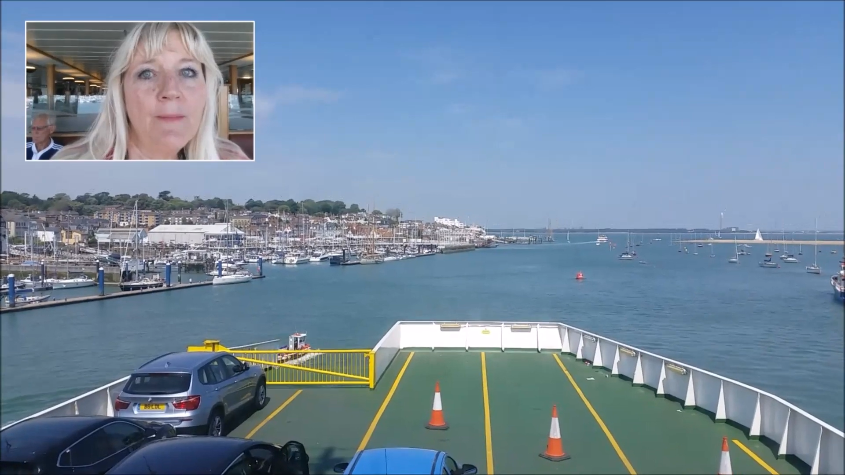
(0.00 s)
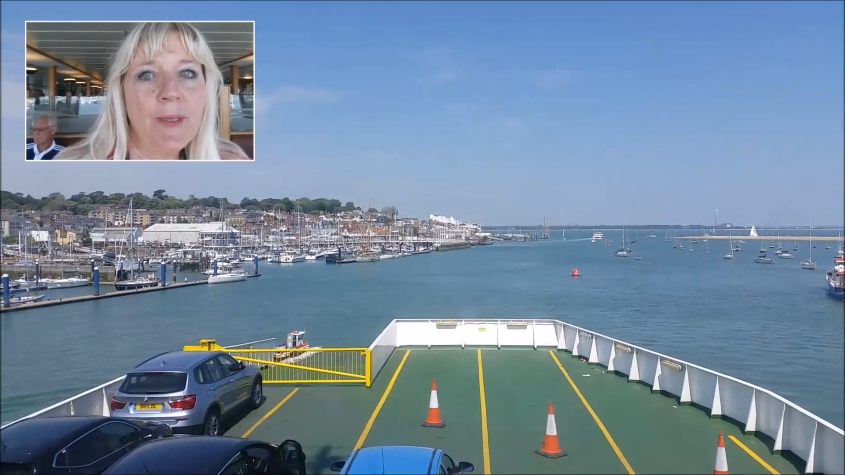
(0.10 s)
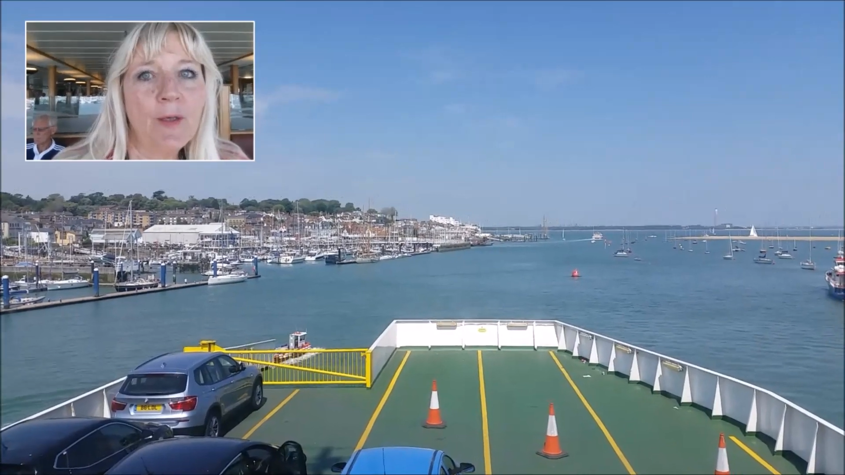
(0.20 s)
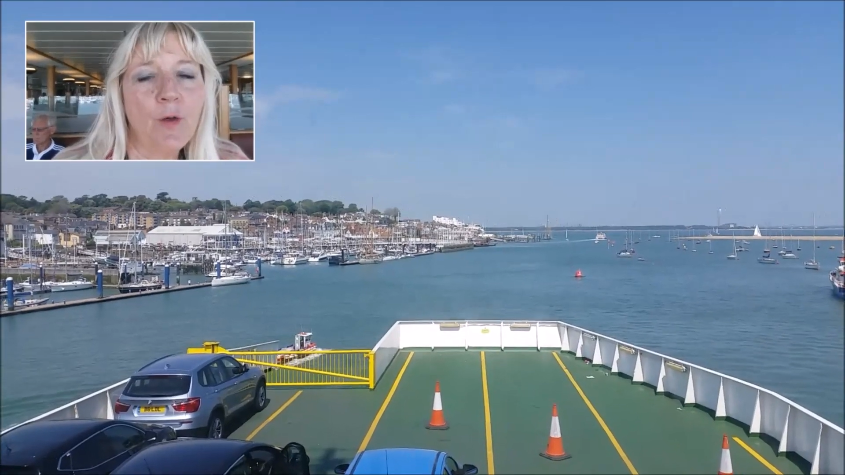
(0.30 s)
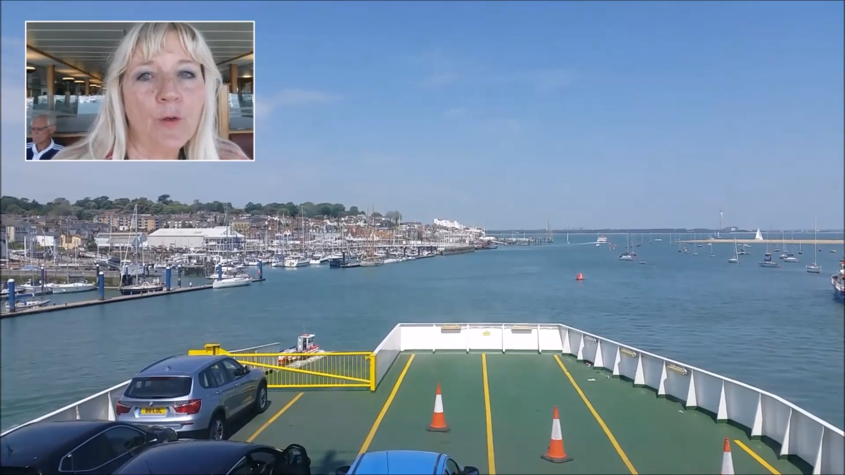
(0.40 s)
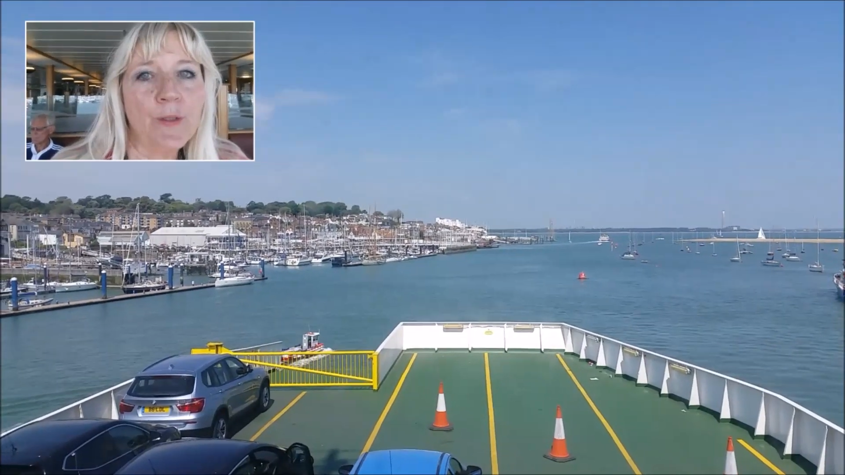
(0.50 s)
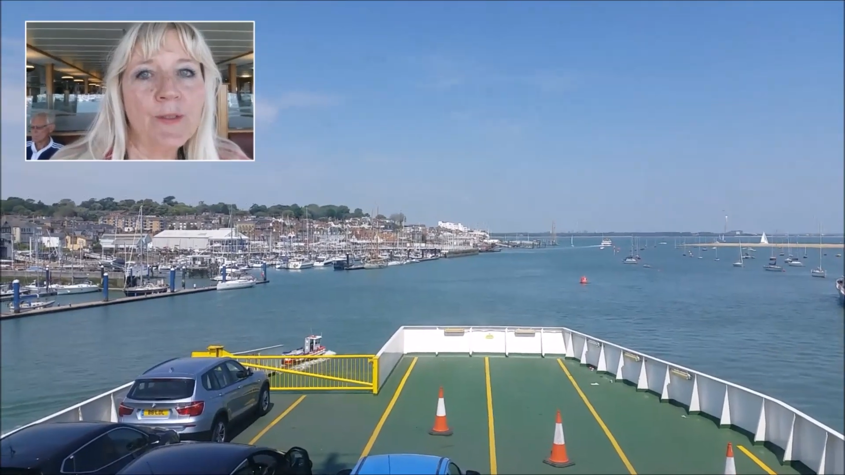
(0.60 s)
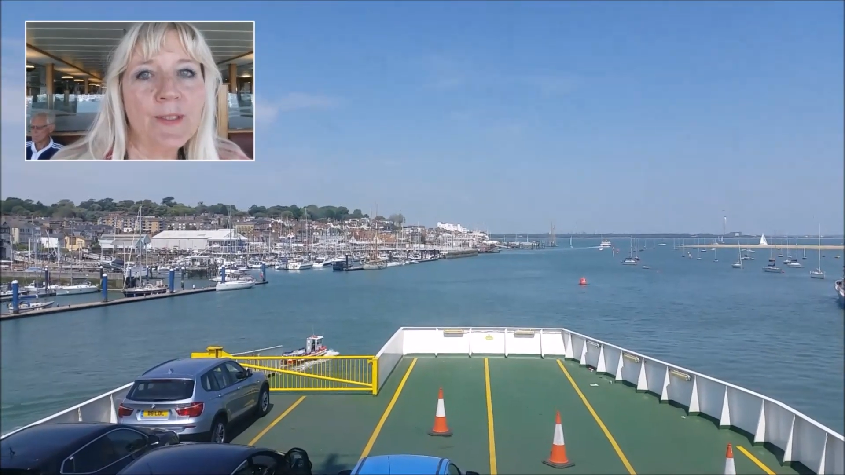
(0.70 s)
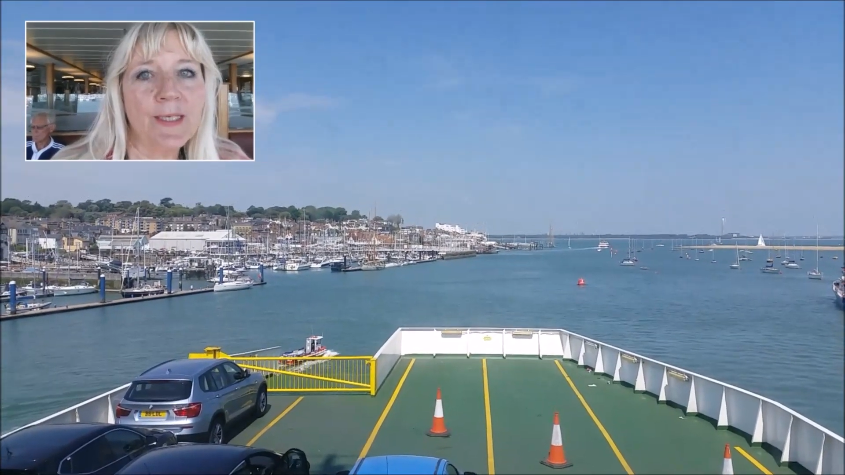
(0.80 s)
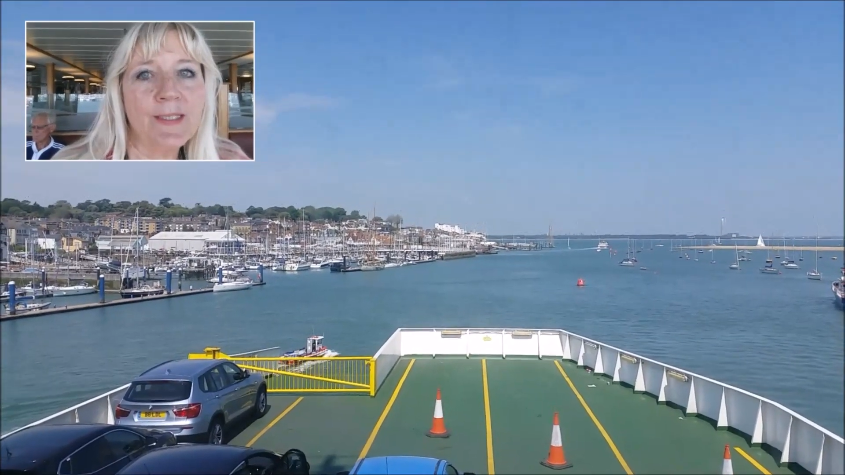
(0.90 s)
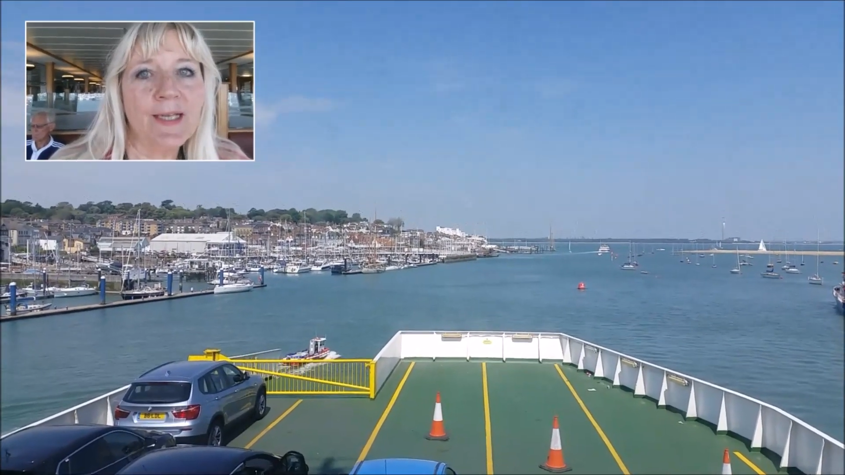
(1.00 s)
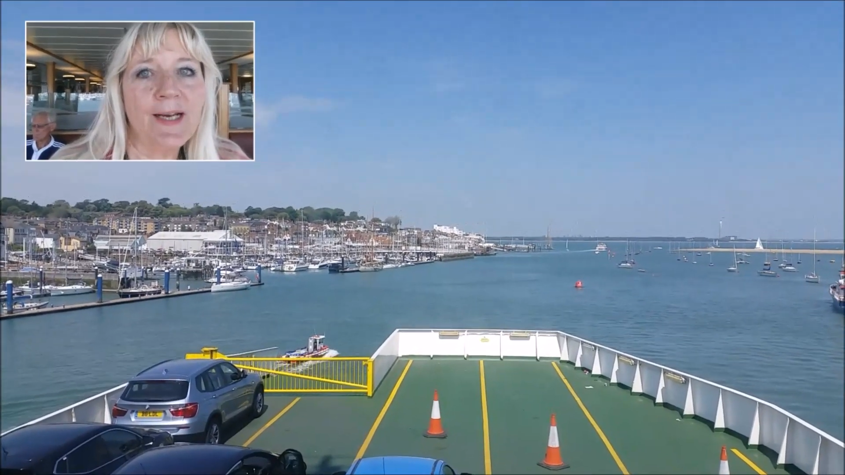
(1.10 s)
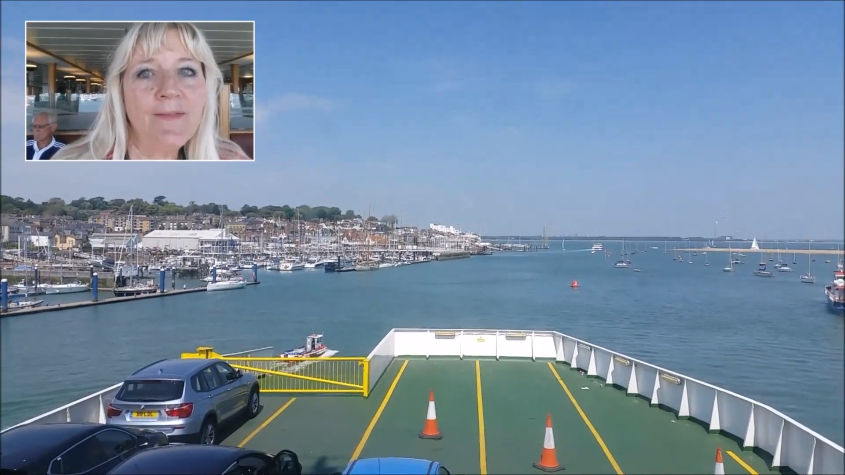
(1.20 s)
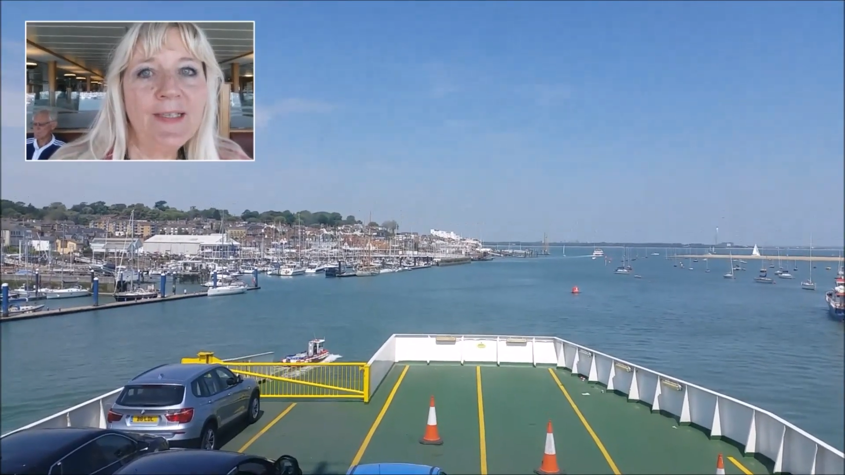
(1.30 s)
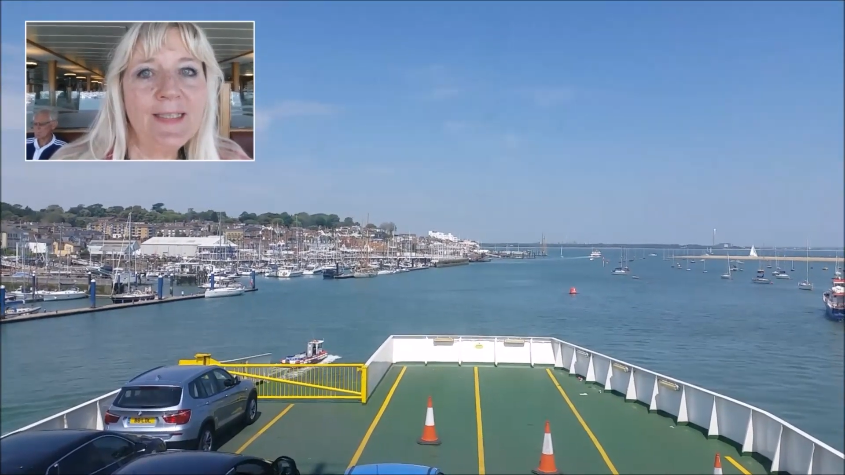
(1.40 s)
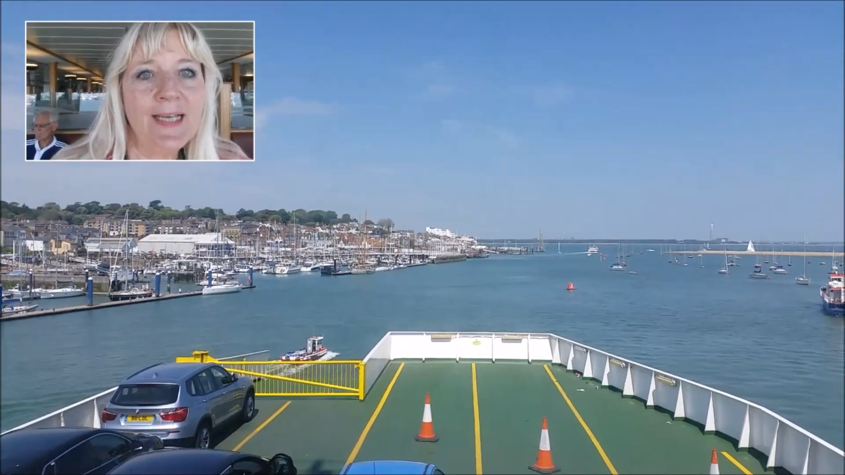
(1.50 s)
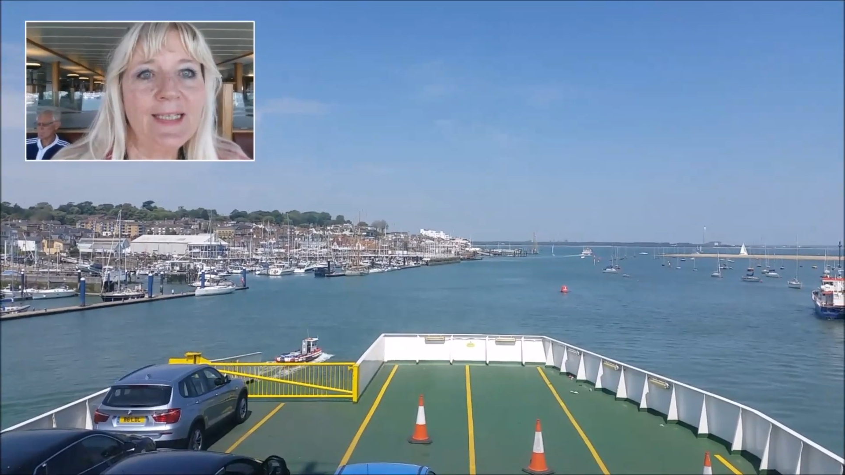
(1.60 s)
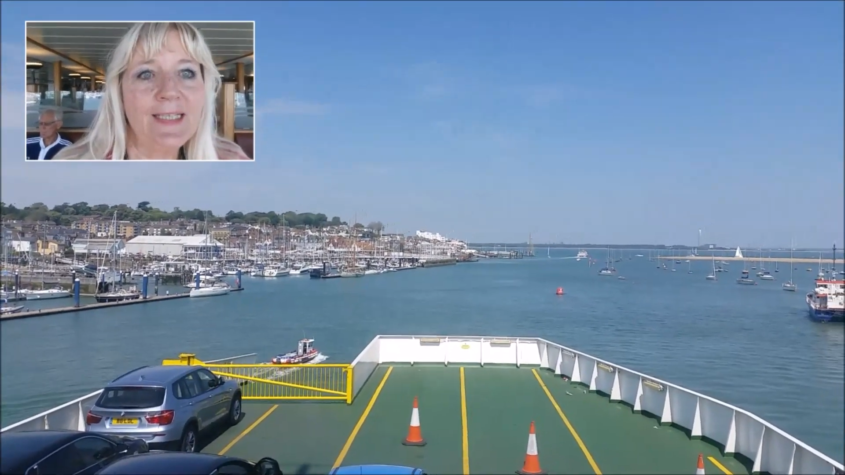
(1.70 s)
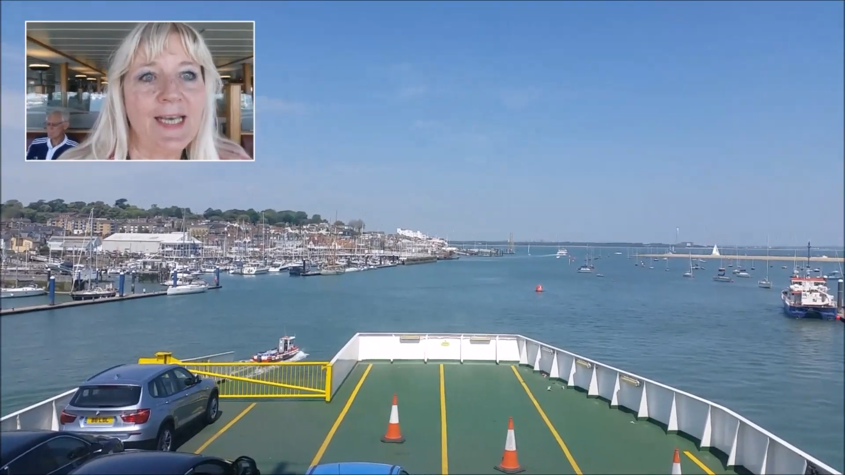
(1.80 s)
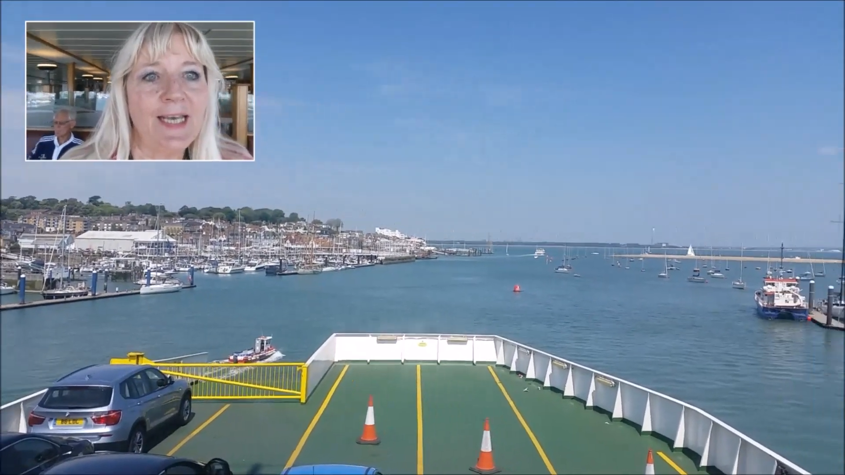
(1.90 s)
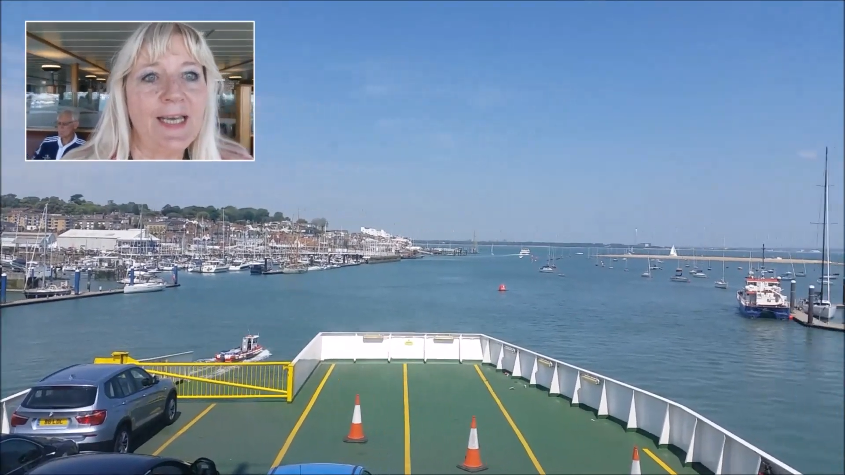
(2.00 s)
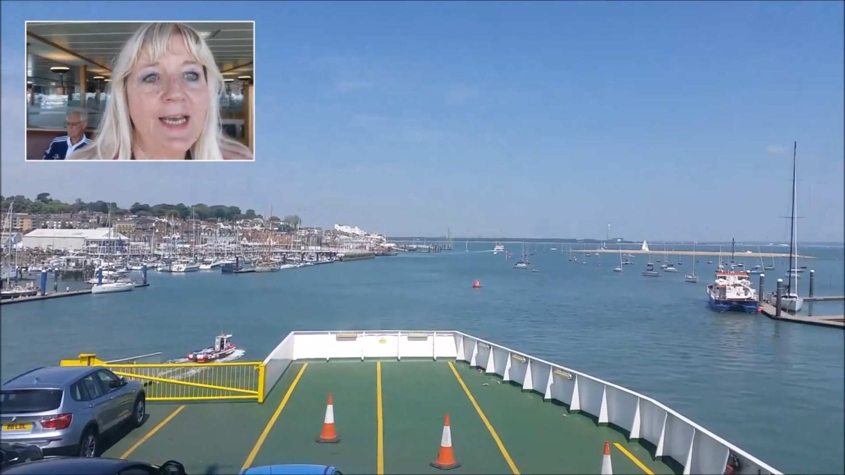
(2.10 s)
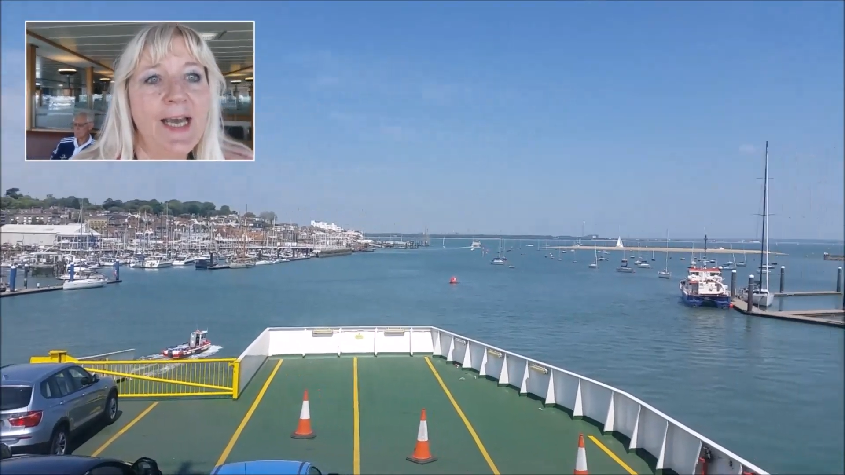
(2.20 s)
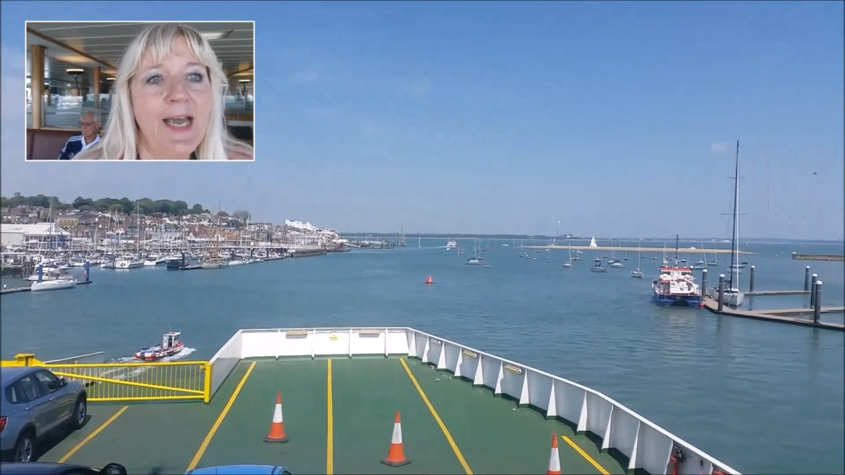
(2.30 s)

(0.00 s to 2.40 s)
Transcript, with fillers: because it's a lovely sunny day